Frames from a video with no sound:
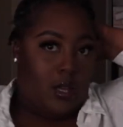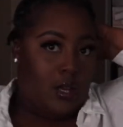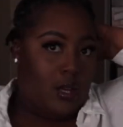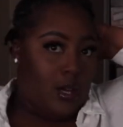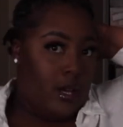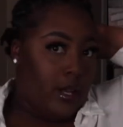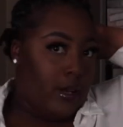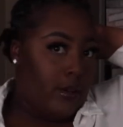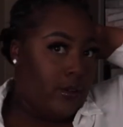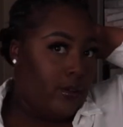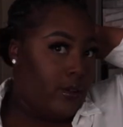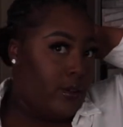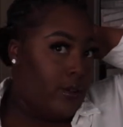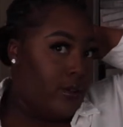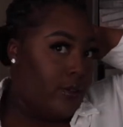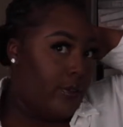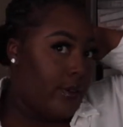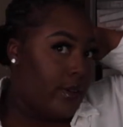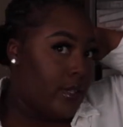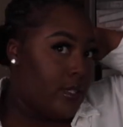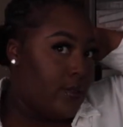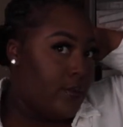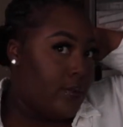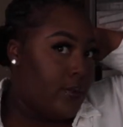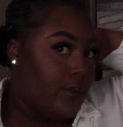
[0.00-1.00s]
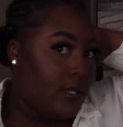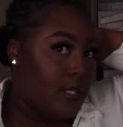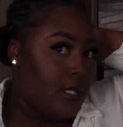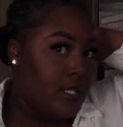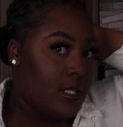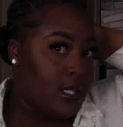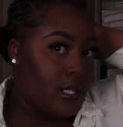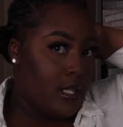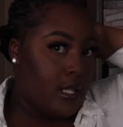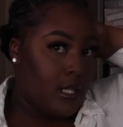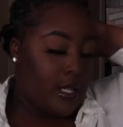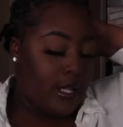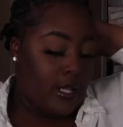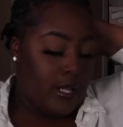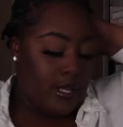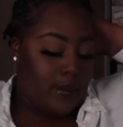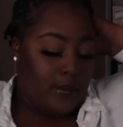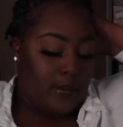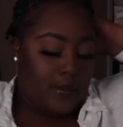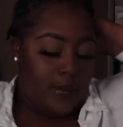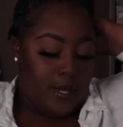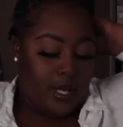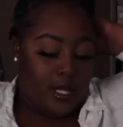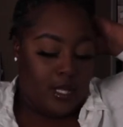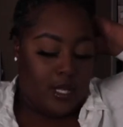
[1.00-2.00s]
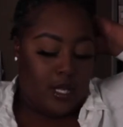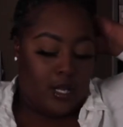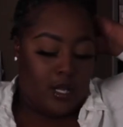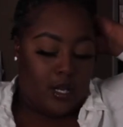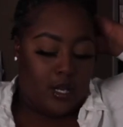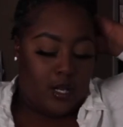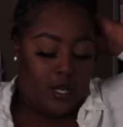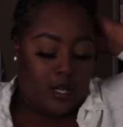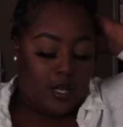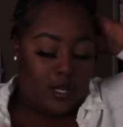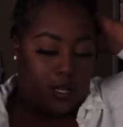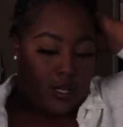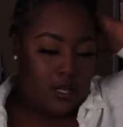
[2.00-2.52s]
I don't know if I should put this clip in there.